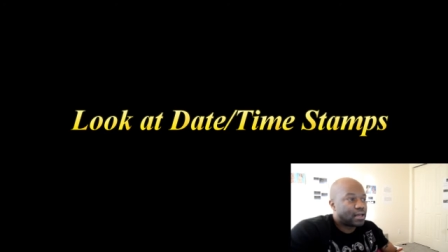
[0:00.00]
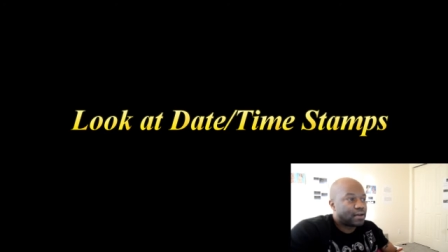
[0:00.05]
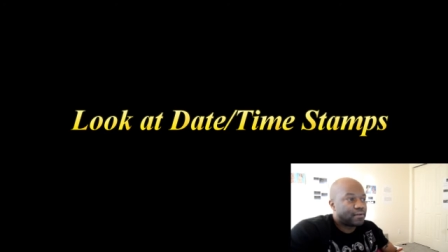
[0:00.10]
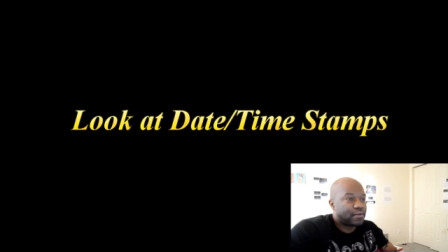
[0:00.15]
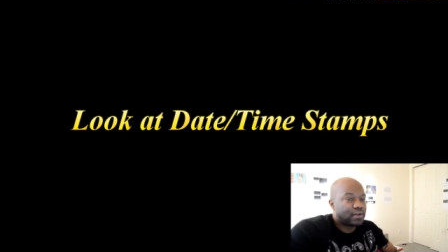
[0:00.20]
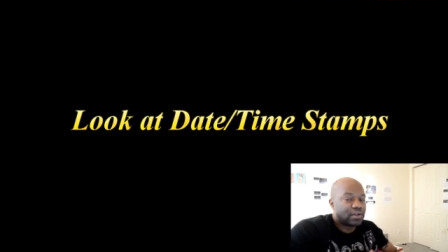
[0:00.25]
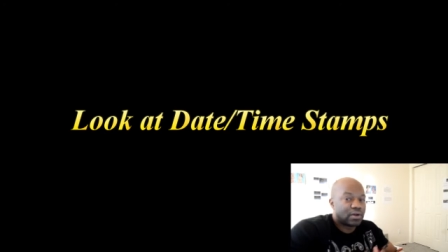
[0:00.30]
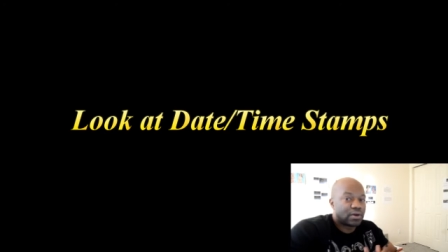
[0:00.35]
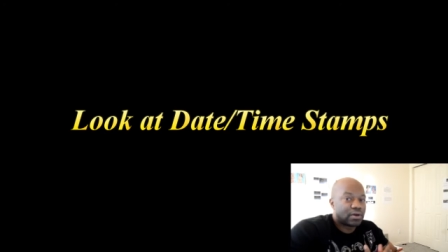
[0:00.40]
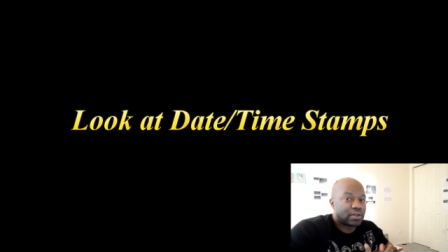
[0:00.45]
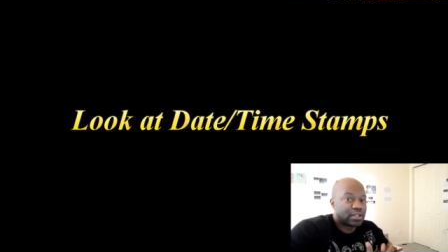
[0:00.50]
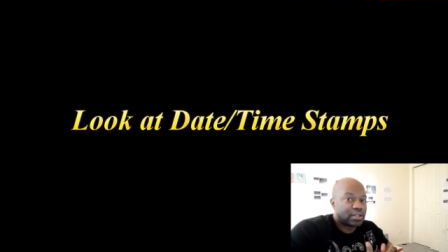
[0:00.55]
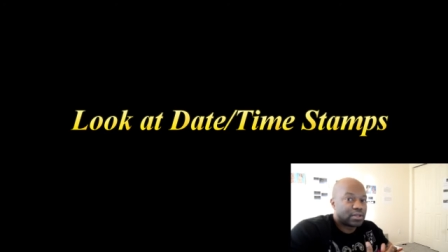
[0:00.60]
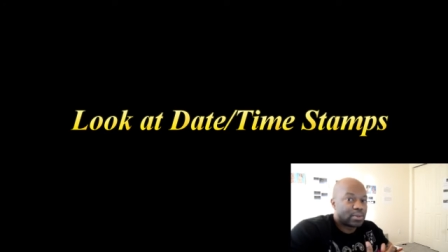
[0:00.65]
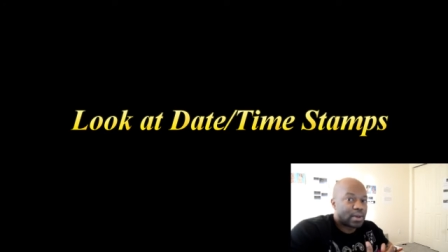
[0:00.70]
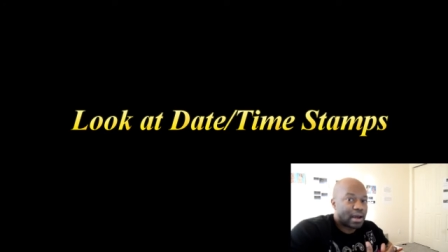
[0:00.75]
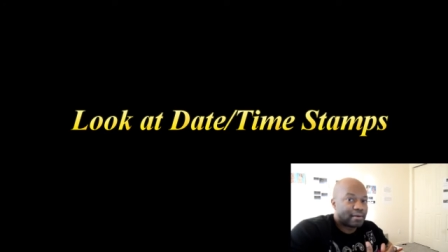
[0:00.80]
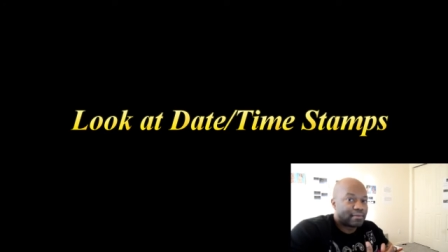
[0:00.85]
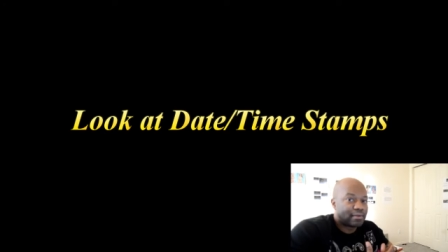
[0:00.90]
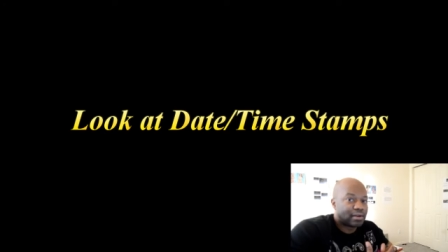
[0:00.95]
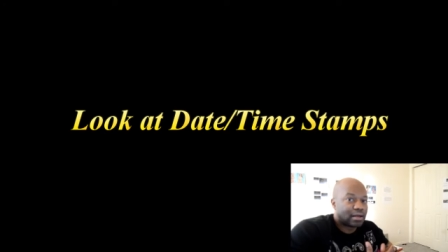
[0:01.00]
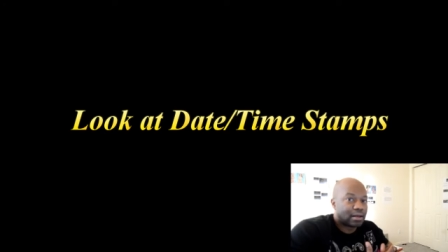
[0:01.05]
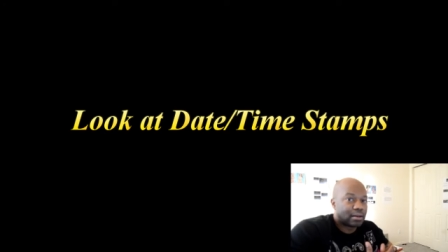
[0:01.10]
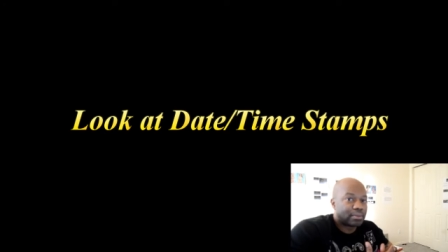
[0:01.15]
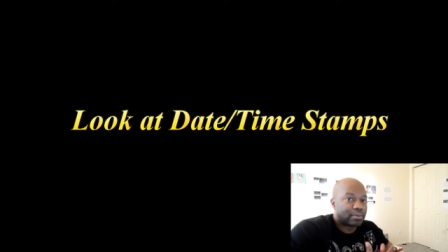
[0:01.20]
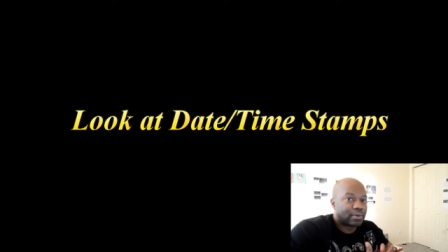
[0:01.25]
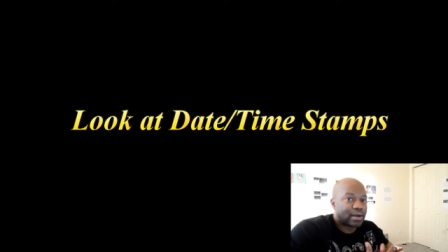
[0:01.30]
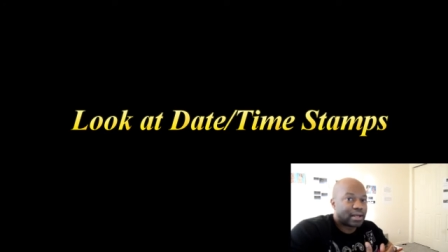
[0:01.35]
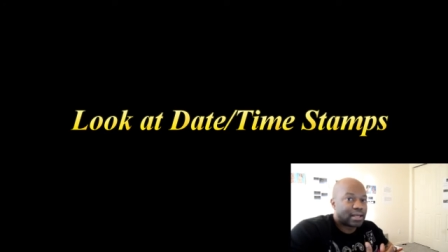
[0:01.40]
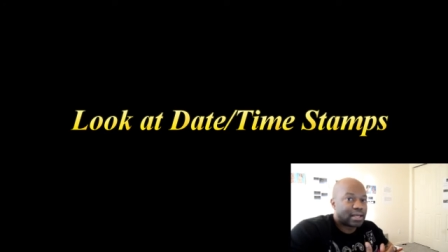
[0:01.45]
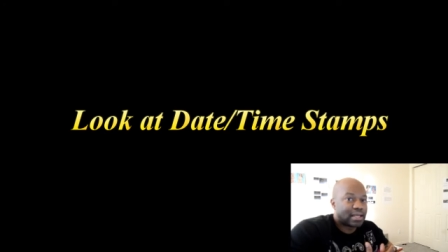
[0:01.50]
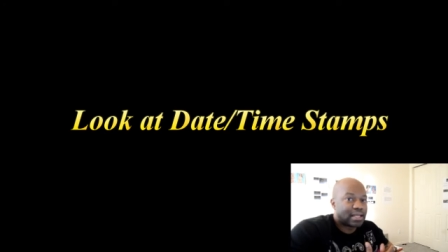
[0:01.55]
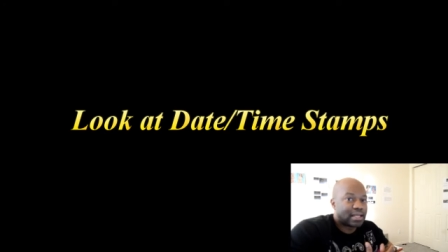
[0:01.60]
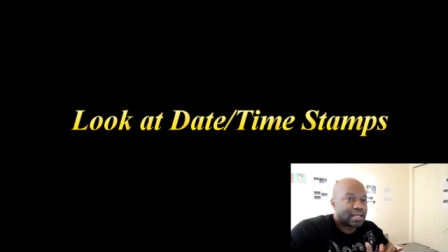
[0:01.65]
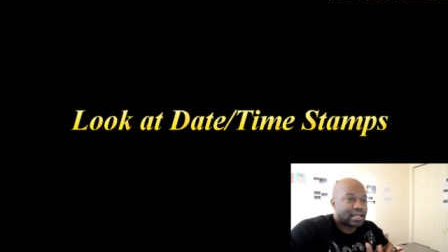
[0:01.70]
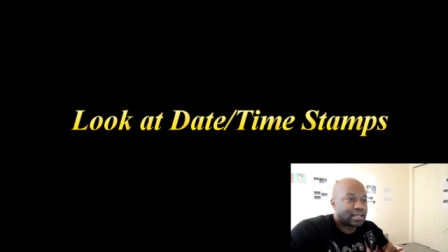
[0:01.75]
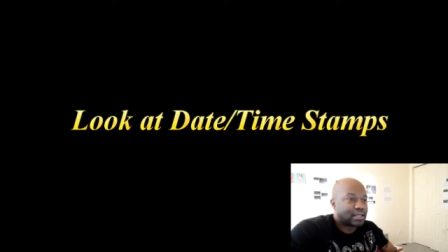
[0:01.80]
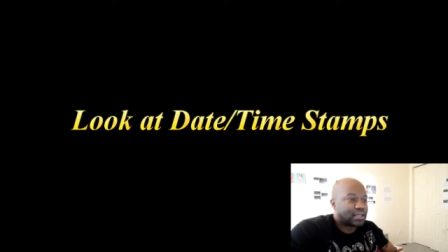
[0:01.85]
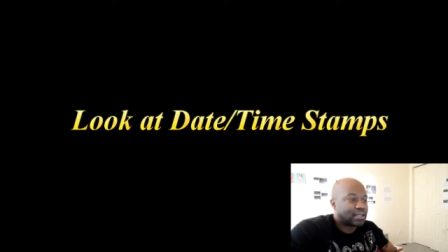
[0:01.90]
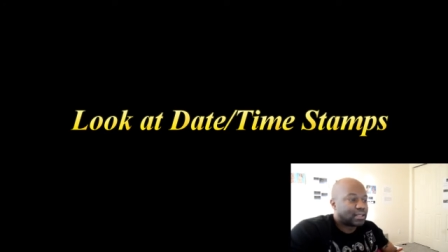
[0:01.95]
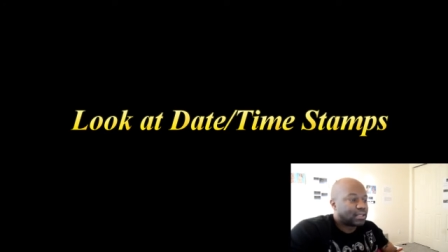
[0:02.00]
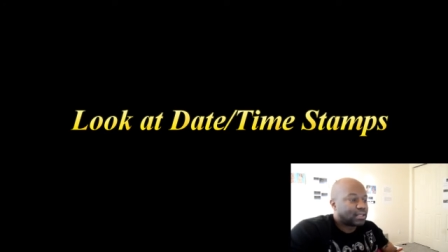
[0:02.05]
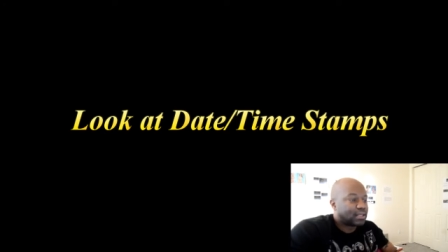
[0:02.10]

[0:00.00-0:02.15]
If you know that you haven't upgraded it,